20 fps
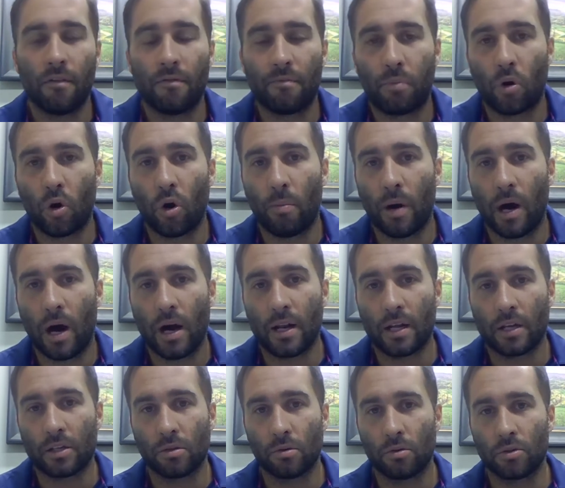
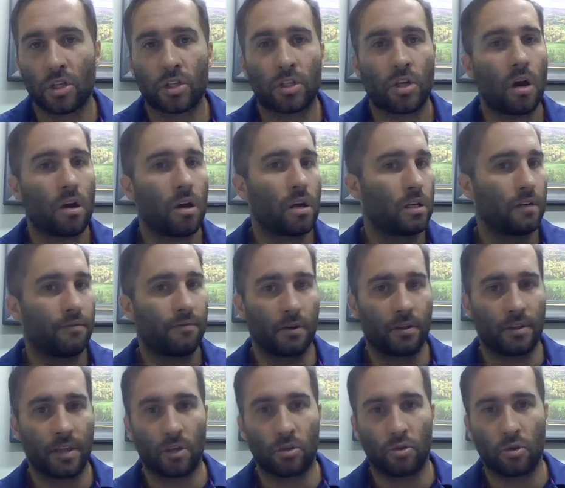probiotics. So there's a ton of
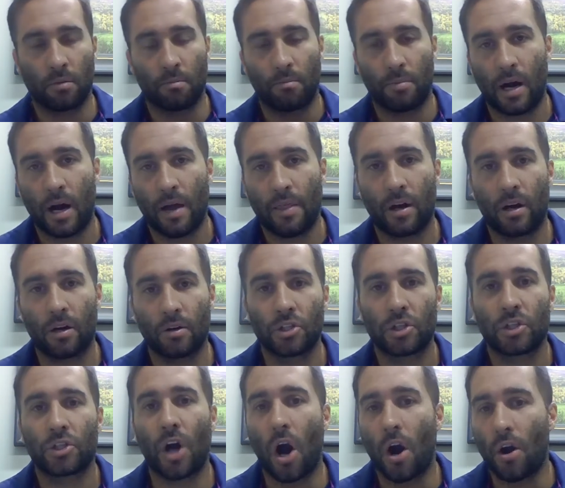different things you can buy that are
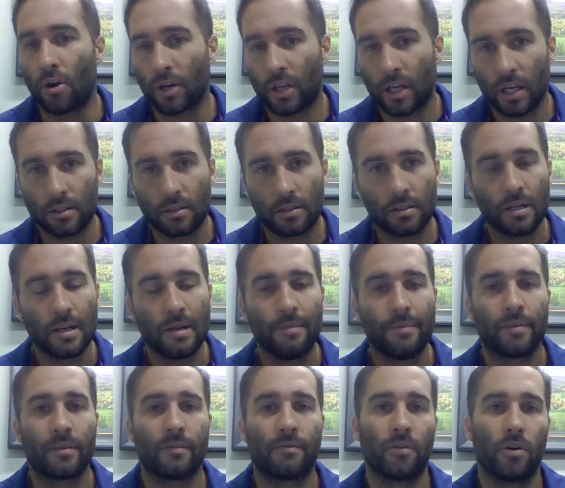starter kits
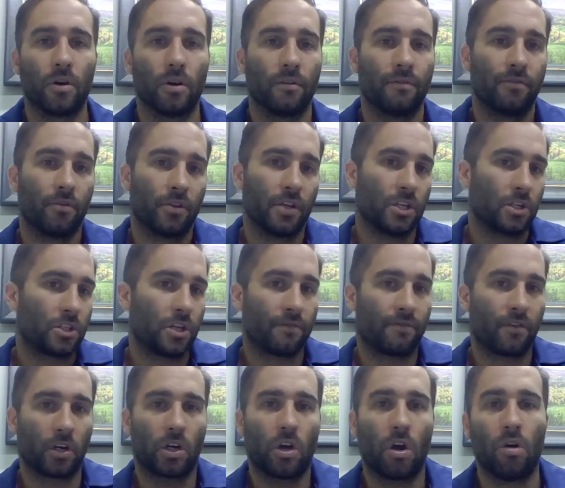for these
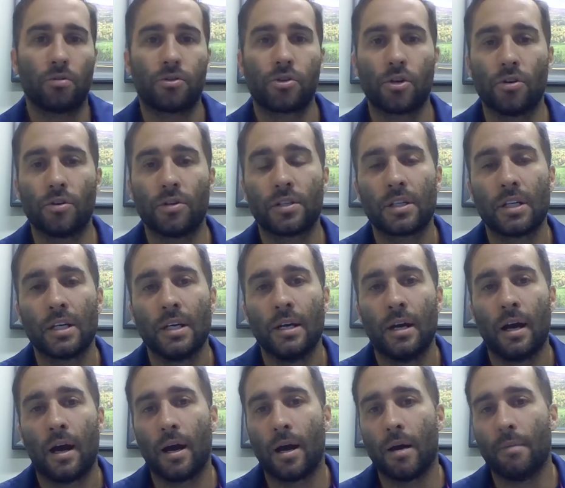different cultures.
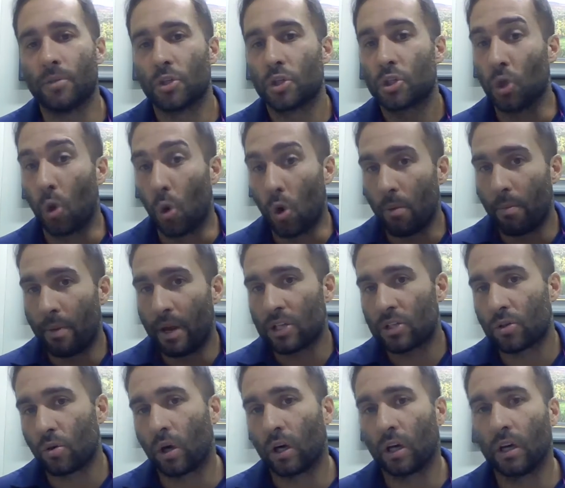
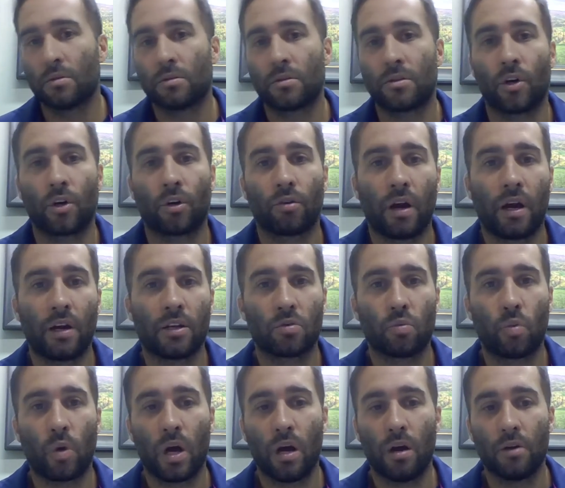Soil-based organisms are great as
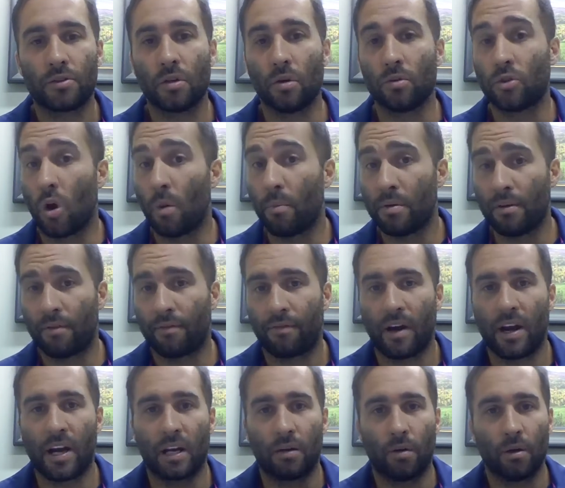well, so don't be
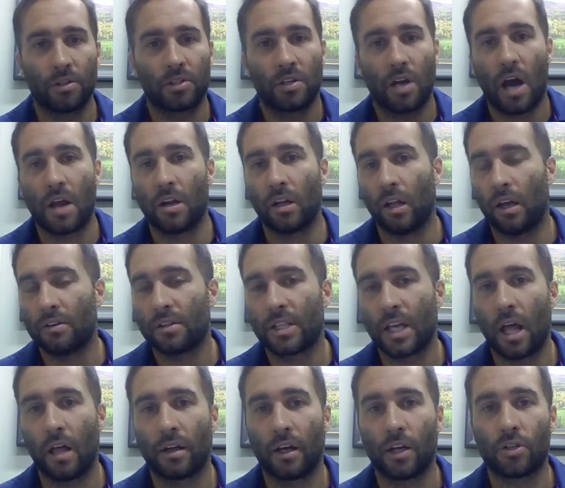afraid to go outside in your
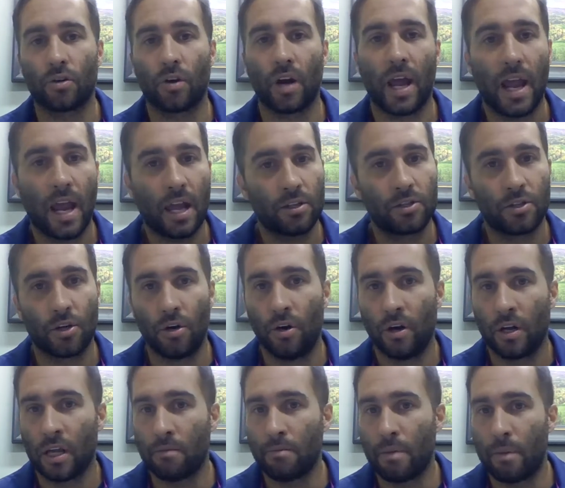lifestyle and get your hands
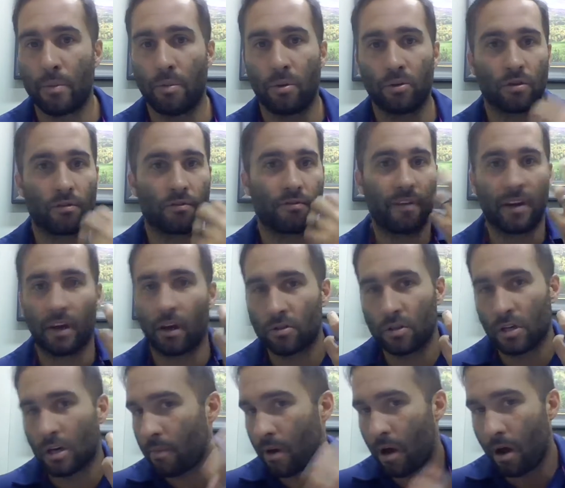dirty and maybe put your fingers
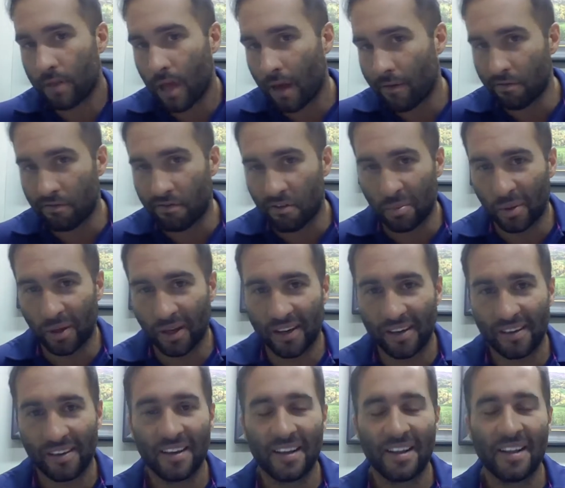in your mouth, heaven
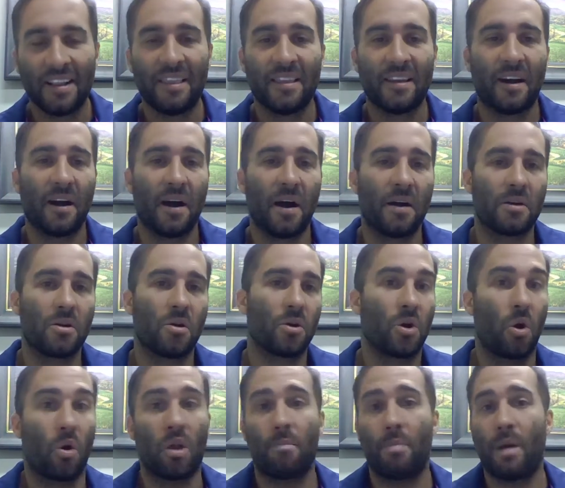forbid. You know,
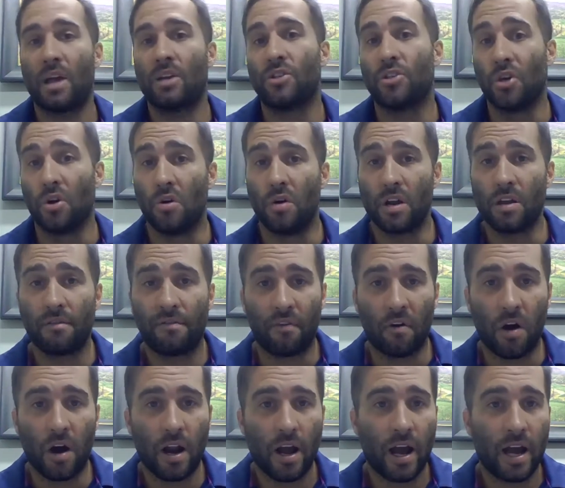go to bed dirty
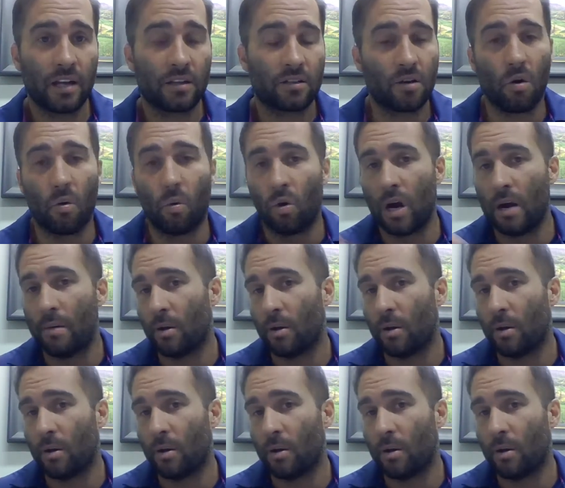for a night. Don't worry